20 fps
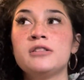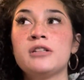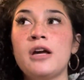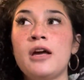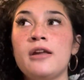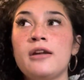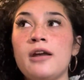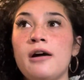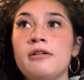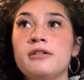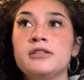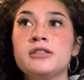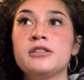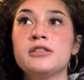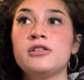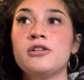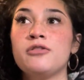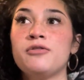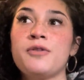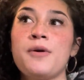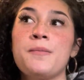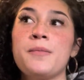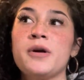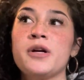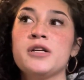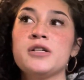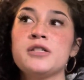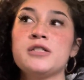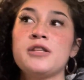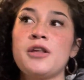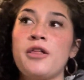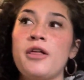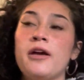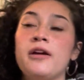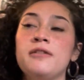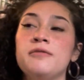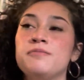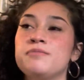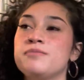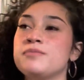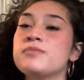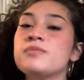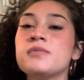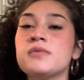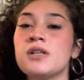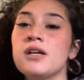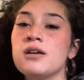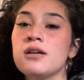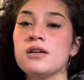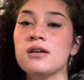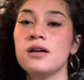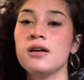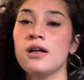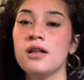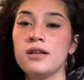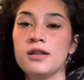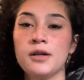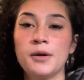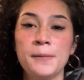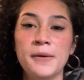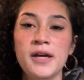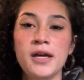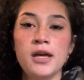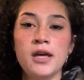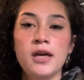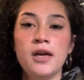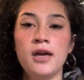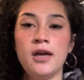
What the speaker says: and now it's November, so like a little bit.